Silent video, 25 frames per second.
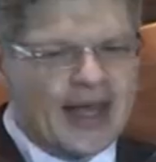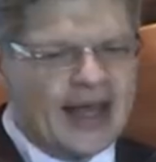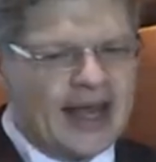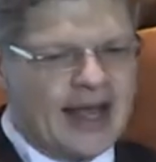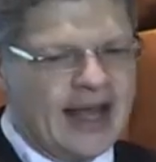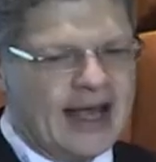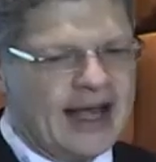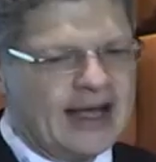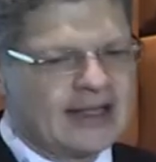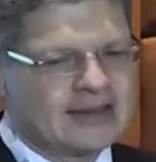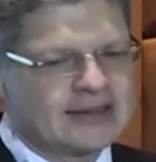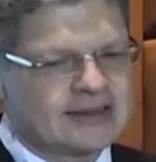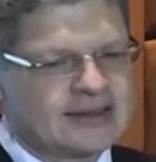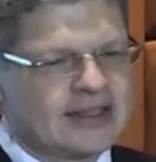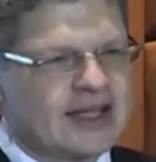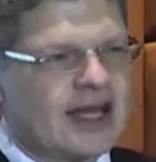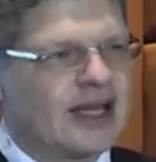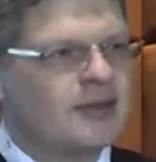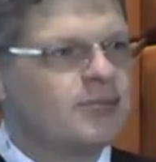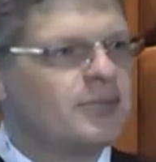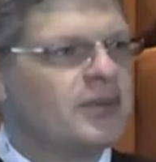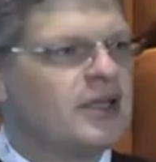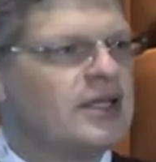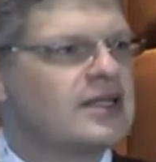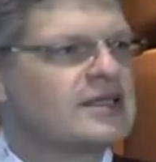And
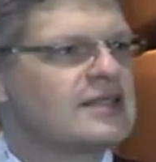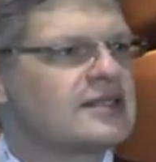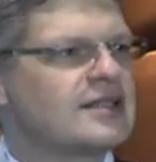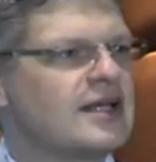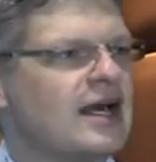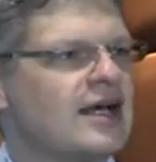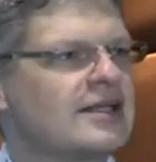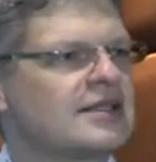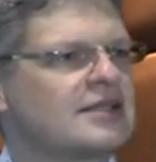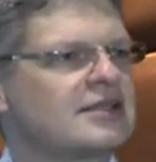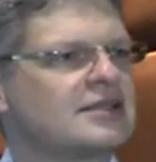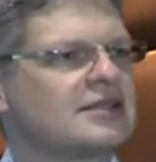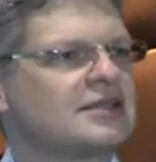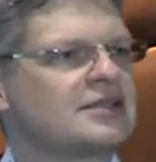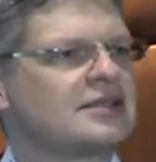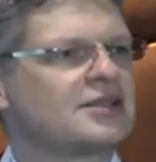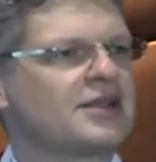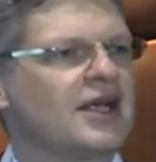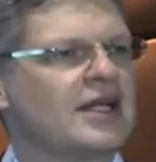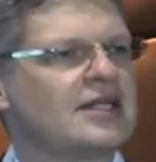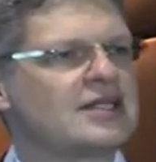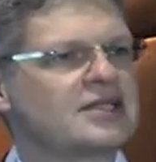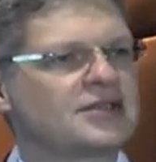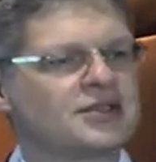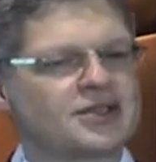that means that
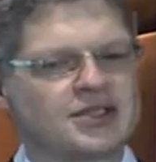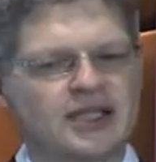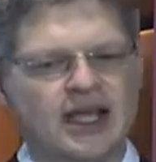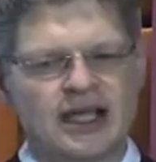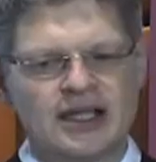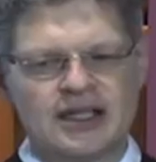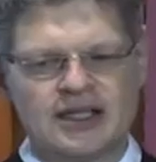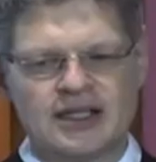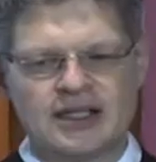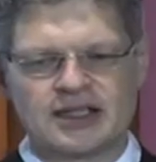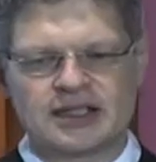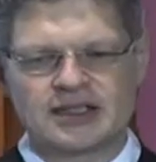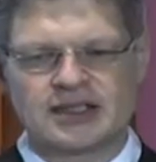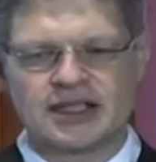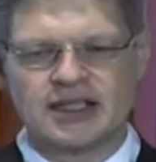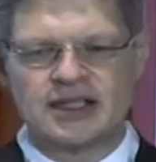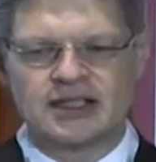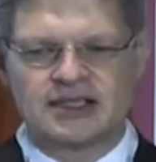transcutaneous